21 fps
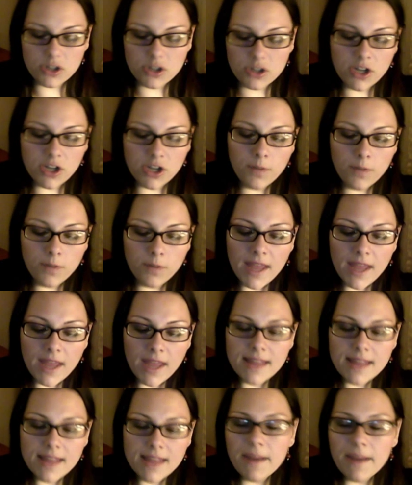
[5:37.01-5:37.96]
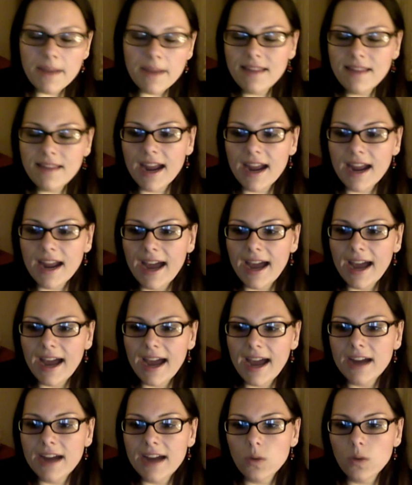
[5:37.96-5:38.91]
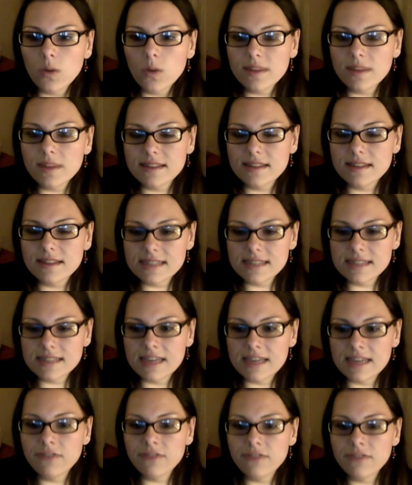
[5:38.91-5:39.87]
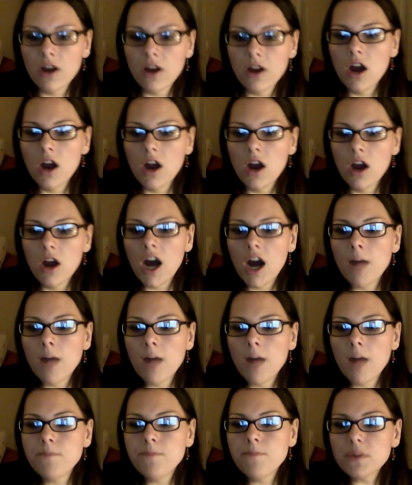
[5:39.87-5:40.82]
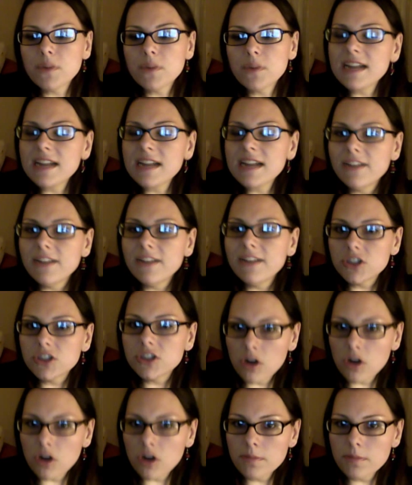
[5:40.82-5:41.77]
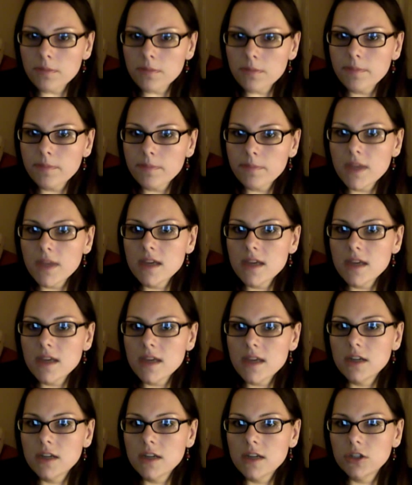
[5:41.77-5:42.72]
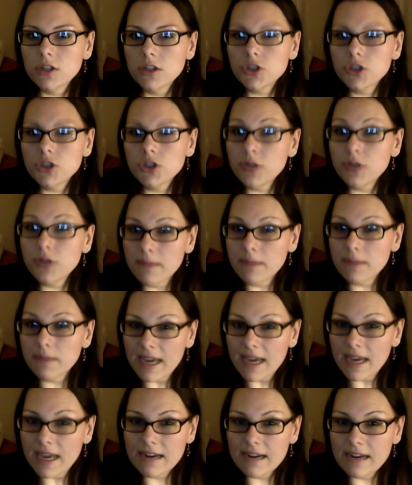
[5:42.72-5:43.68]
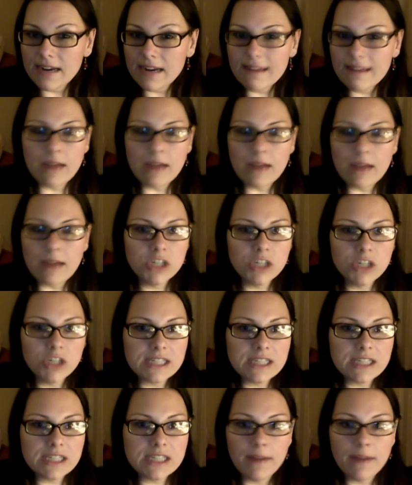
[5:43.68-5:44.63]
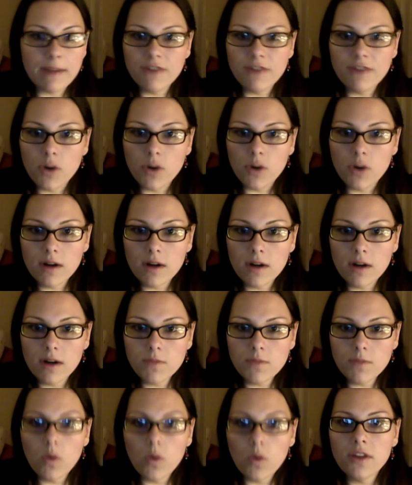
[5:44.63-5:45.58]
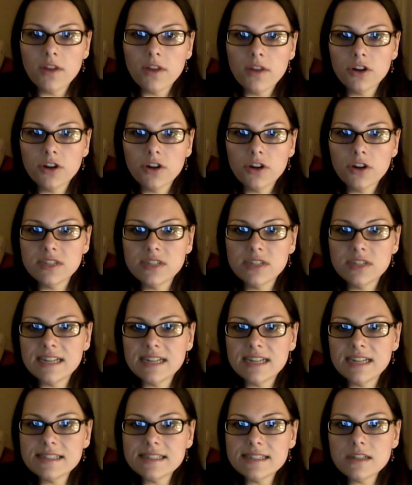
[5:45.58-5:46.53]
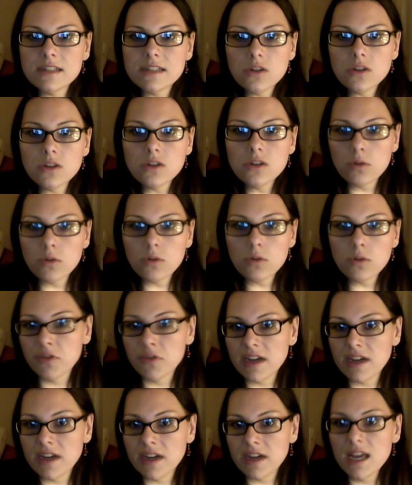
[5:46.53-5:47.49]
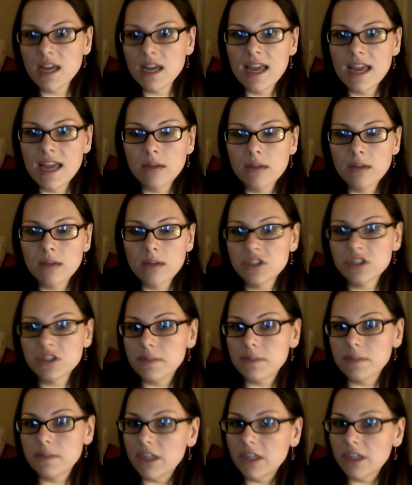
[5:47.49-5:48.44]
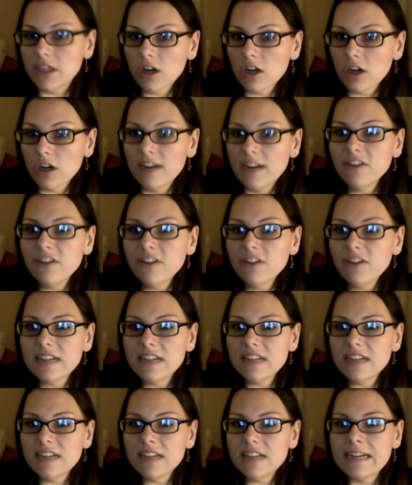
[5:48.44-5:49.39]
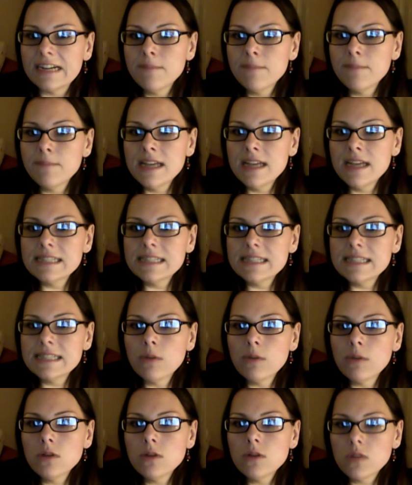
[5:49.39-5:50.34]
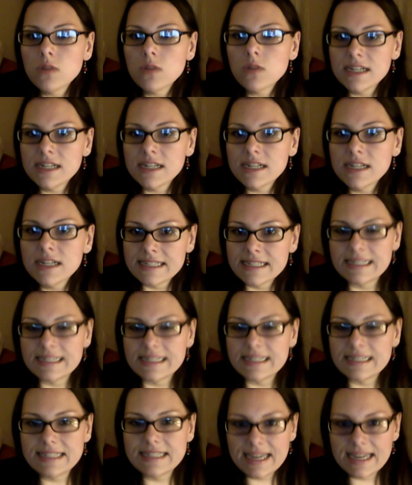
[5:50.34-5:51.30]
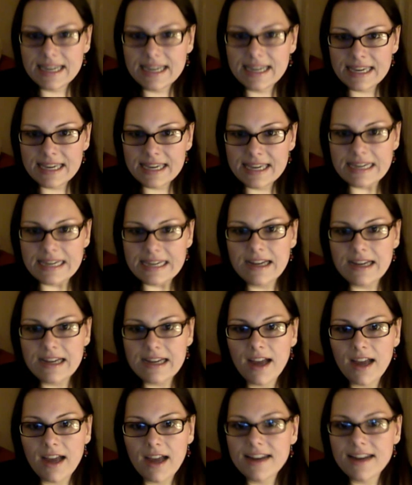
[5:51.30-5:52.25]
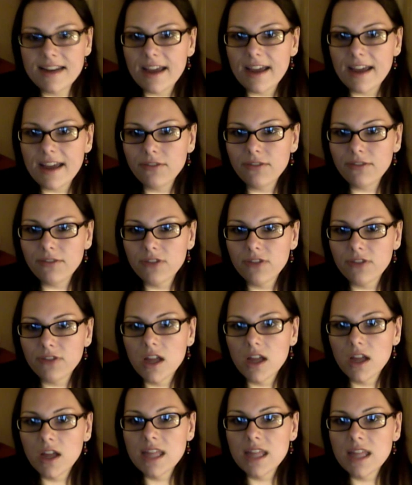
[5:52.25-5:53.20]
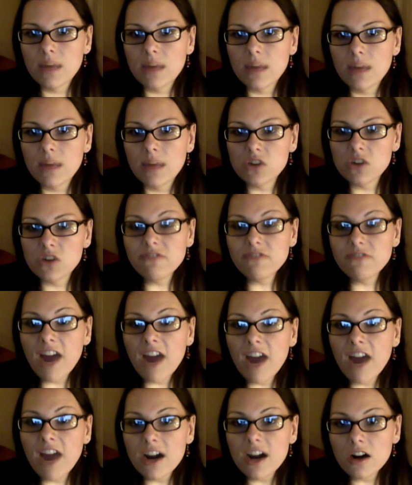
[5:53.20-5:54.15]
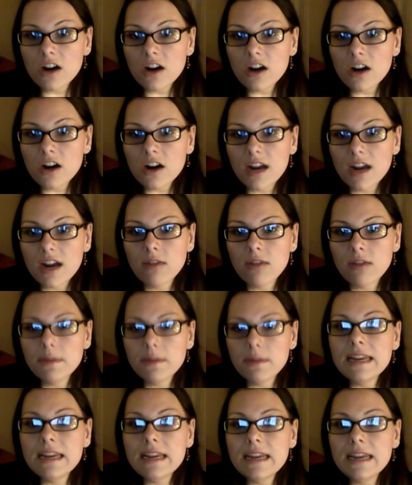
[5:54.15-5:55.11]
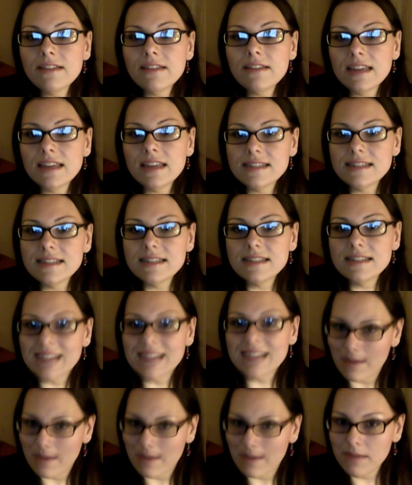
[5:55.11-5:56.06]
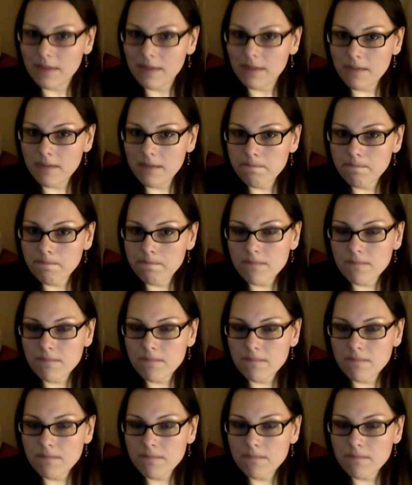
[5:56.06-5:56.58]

So the pain that I had with the sleeve was kind of a sharp shooting pain that would just come out of nowhere, whether you're sitting still or moving. It would just appear, and it felt like someone was taking a knife that was on fire and repeatedly stabbing me.